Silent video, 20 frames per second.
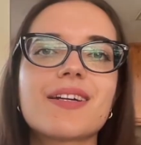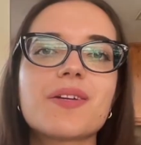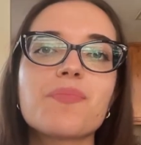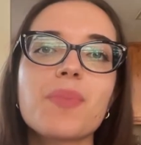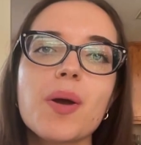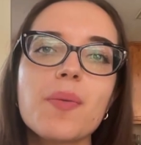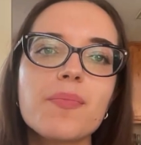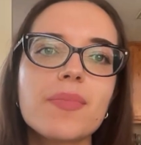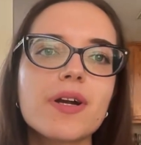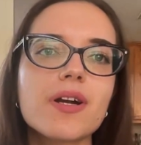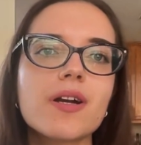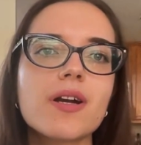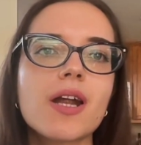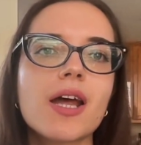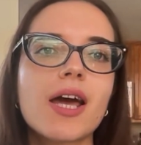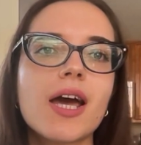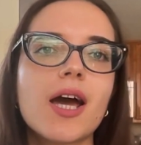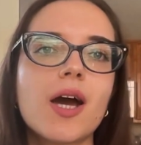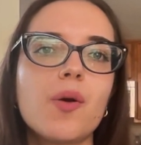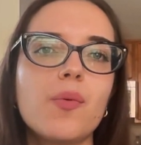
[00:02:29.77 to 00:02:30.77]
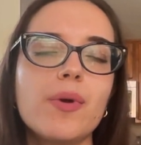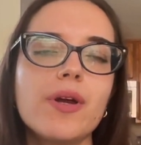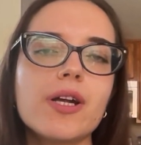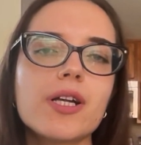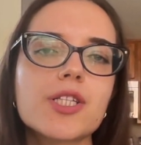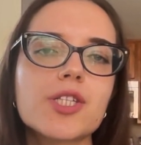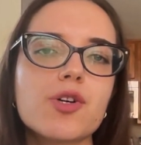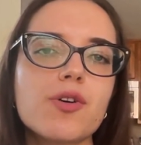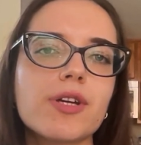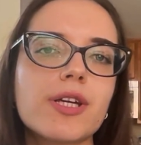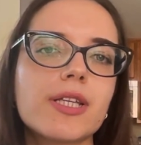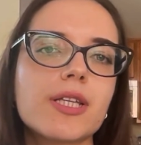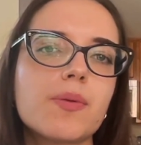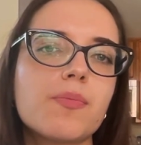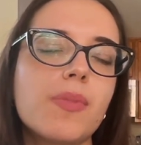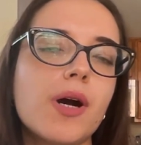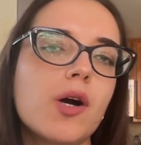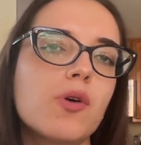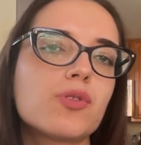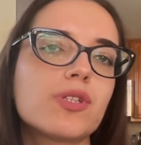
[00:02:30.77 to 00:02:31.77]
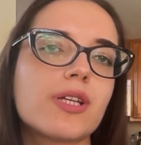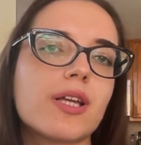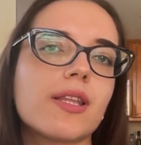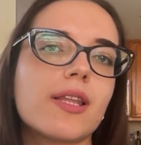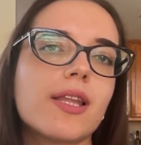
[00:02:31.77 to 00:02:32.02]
remember, we are talking about a